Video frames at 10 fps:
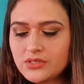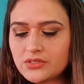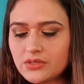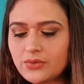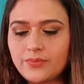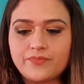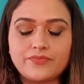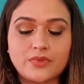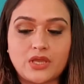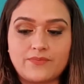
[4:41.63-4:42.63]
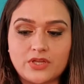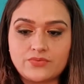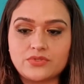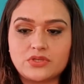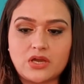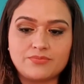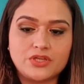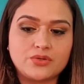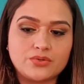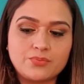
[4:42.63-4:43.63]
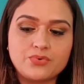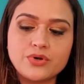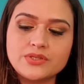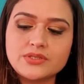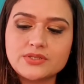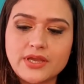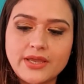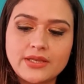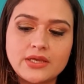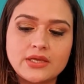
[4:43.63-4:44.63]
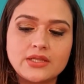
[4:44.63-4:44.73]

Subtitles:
So yeah, that was the update on the bronzer side.